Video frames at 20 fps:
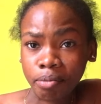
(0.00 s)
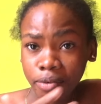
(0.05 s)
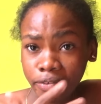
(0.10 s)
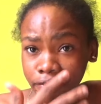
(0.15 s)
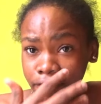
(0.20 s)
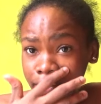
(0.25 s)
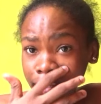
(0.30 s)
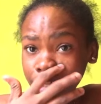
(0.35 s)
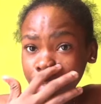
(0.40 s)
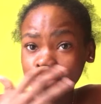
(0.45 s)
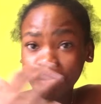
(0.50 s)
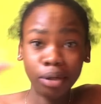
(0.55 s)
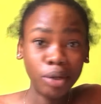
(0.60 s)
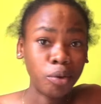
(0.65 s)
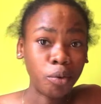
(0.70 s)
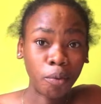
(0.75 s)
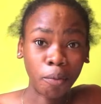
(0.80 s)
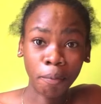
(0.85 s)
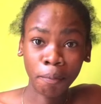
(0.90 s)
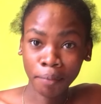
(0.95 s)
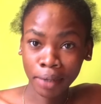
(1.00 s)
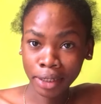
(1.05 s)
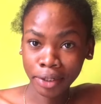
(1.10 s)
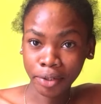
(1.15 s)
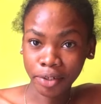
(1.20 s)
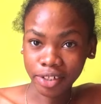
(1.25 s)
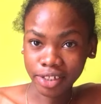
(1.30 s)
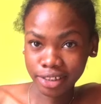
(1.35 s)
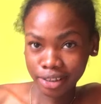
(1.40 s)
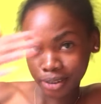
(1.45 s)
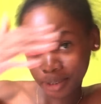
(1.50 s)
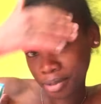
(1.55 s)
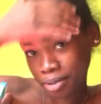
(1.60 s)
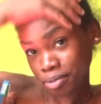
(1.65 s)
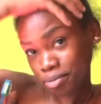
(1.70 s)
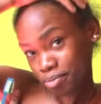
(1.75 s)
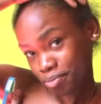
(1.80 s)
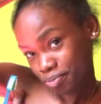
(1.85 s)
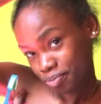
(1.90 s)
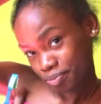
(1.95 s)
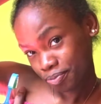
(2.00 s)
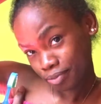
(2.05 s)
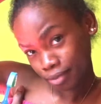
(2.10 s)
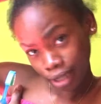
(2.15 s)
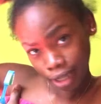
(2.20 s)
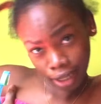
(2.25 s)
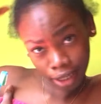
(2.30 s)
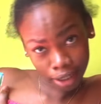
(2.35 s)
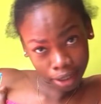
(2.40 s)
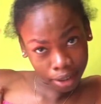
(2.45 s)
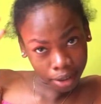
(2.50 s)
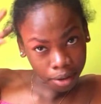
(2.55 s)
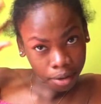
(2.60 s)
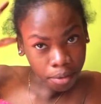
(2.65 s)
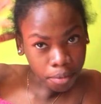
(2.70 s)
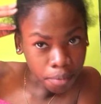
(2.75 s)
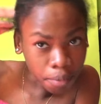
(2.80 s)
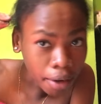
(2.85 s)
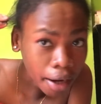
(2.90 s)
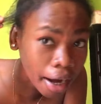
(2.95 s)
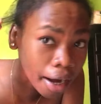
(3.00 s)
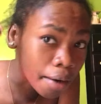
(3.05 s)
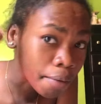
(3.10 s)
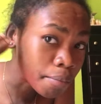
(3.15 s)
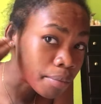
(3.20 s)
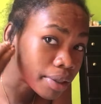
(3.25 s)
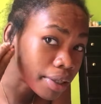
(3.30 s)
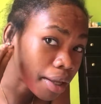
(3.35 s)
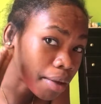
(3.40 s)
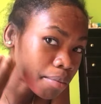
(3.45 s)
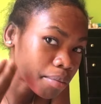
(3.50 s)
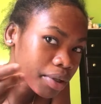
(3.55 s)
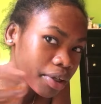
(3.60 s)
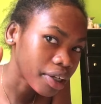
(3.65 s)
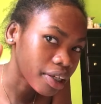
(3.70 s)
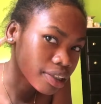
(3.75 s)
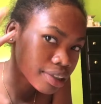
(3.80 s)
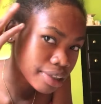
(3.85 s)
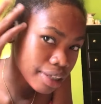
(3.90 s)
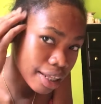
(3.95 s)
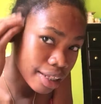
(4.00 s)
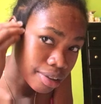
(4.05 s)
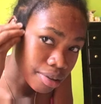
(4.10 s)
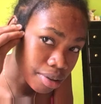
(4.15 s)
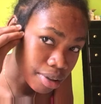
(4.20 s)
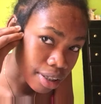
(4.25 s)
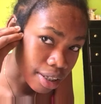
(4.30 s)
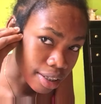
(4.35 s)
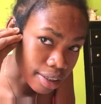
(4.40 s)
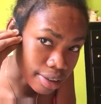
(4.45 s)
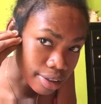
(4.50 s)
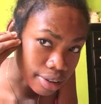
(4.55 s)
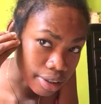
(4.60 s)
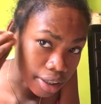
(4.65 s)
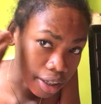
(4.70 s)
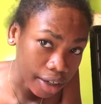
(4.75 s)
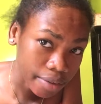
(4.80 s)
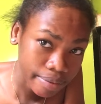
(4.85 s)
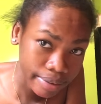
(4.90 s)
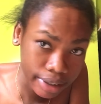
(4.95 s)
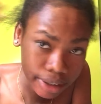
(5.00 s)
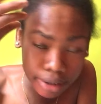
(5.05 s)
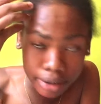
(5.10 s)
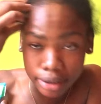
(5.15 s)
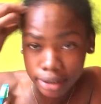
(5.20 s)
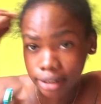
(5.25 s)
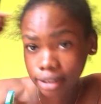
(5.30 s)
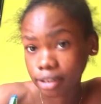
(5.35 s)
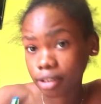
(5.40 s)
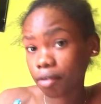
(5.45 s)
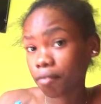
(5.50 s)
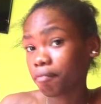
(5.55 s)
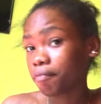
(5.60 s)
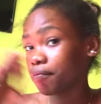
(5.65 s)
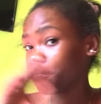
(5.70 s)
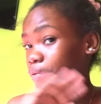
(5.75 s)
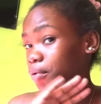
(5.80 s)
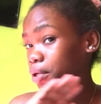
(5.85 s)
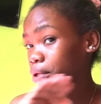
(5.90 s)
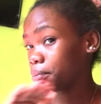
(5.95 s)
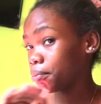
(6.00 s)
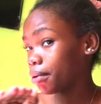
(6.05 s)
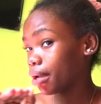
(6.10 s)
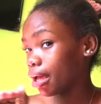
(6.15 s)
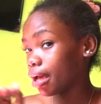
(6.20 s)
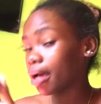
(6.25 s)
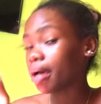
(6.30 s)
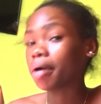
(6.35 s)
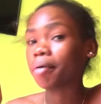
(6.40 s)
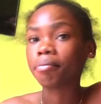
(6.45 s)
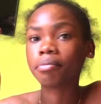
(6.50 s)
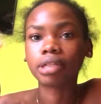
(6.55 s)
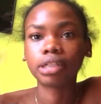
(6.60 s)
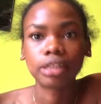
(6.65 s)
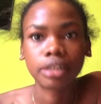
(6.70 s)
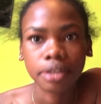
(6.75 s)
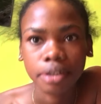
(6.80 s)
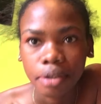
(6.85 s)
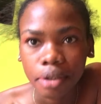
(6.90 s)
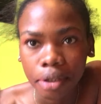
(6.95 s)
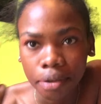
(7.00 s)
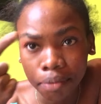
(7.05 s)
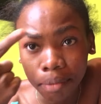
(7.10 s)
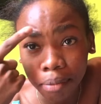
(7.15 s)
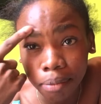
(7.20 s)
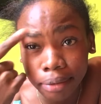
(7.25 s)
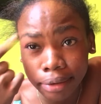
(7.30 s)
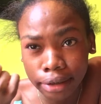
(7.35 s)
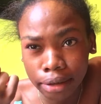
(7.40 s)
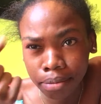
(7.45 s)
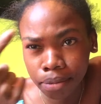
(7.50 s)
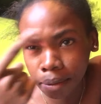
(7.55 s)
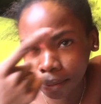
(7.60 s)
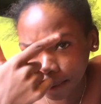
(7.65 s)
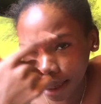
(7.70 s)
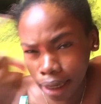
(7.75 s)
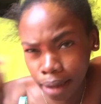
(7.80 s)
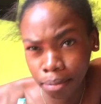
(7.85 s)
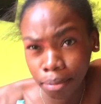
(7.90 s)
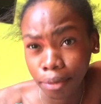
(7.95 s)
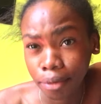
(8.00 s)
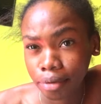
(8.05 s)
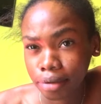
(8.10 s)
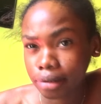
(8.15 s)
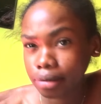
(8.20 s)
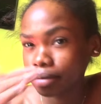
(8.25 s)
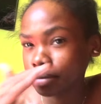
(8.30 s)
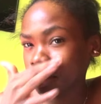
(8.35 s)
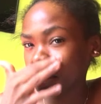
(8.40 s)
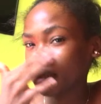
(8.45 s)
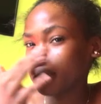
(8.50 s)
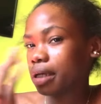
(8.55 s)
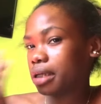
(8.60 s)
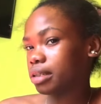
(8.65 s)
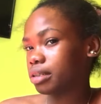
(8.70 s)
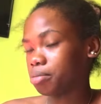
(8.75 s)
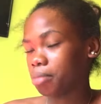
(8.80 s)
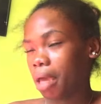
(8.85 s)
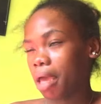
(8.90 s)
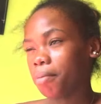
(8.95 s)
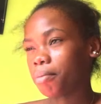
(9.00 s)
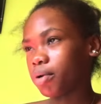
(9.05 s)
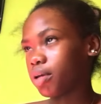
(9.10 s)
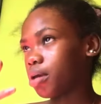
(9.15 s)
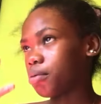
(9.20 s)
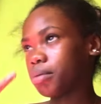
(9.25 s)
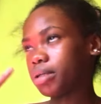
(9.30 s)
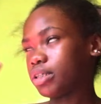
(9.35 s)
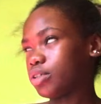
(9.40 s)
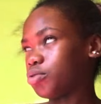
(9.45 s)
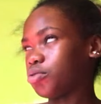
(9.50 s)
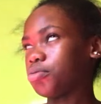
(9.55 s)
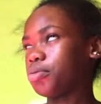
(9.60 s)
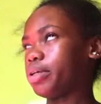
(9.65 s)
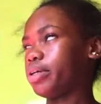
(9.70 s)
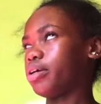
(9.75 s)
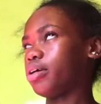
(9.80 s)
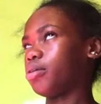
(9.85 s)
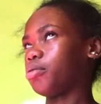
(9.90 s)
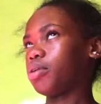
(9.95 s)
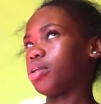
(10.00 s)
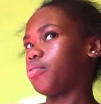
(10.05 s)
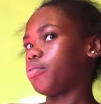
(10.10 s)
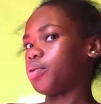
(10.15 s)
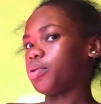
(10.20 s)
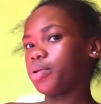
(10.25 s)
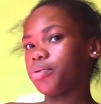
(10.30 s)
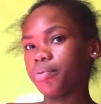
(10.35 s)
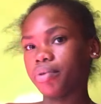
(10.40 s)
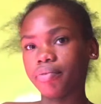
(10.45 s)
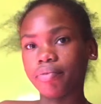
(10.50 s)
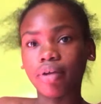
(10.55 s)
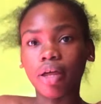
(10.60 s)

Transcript: forget my look, my crazy, like my damn ear is, as you can see, everything is fully black. My even put them for my eyebrow too, so my eyebrow can't match with my ear or whatever.